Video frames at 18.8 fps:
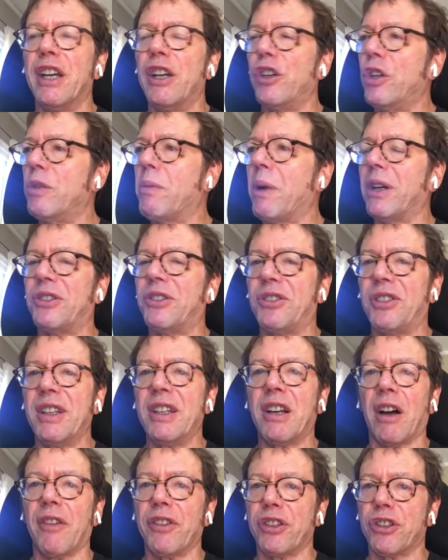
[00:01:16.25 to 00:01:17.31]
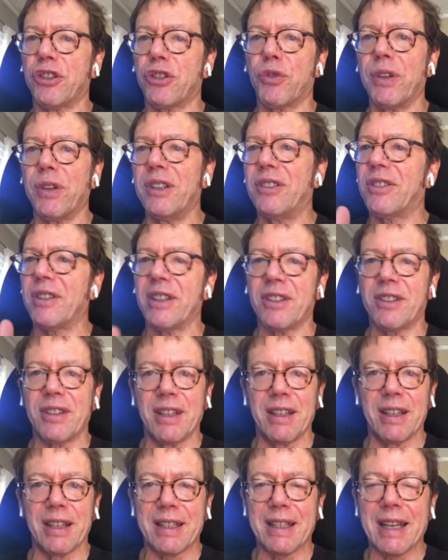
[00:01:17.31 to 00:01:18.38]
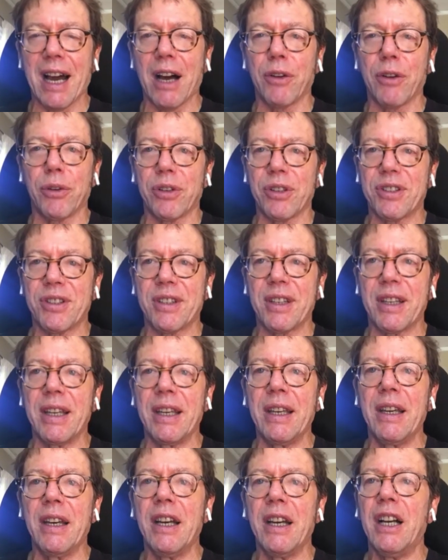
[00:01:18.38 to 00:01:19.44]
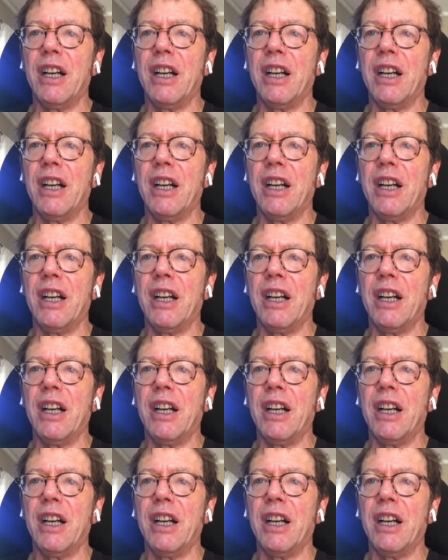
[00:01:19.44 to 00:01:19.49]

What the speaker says: You might see it on the streets in a town or a city.